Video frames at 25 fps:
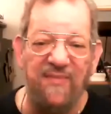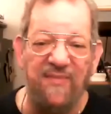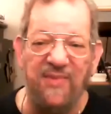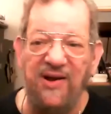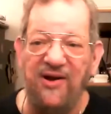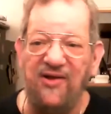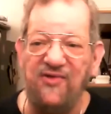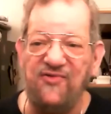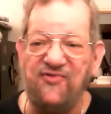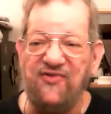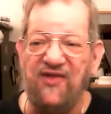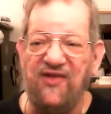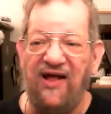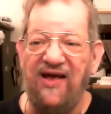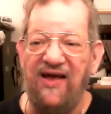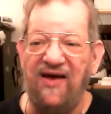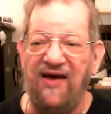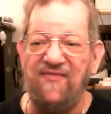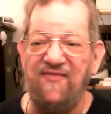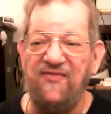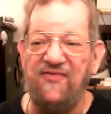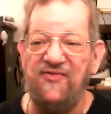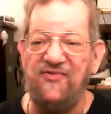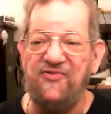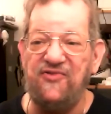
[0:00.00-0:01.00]
minutes. I
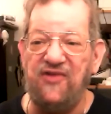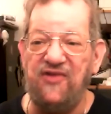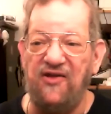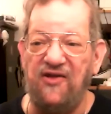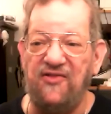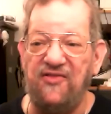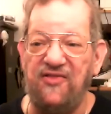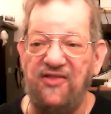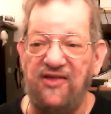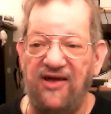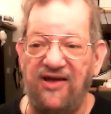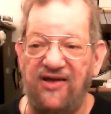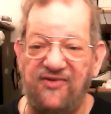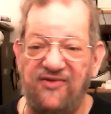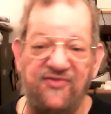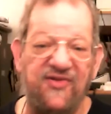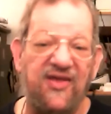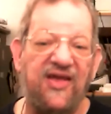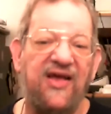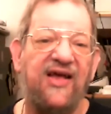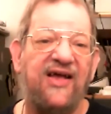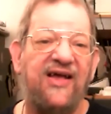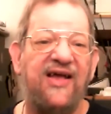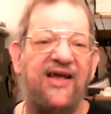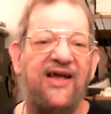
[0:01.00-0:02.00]
haven't done this.
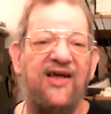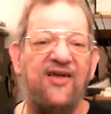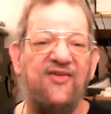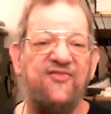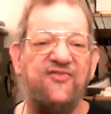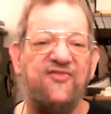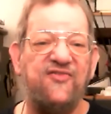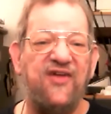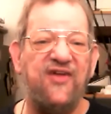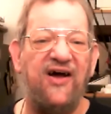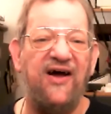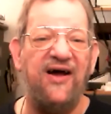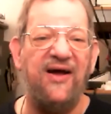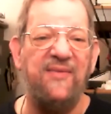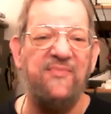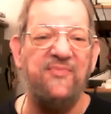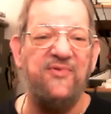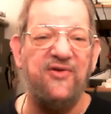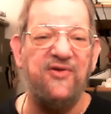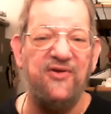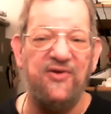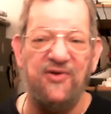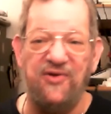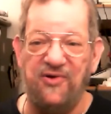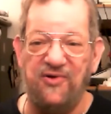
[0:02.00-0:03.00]
It's time to
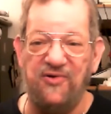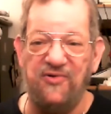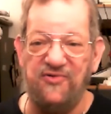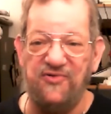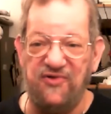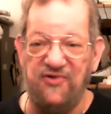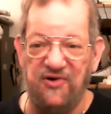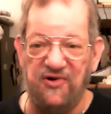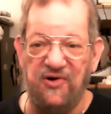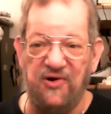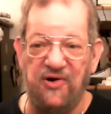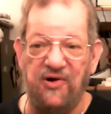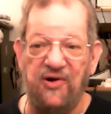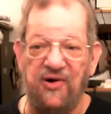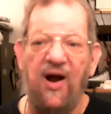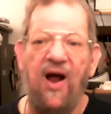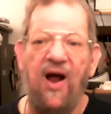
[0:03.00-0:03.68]
use your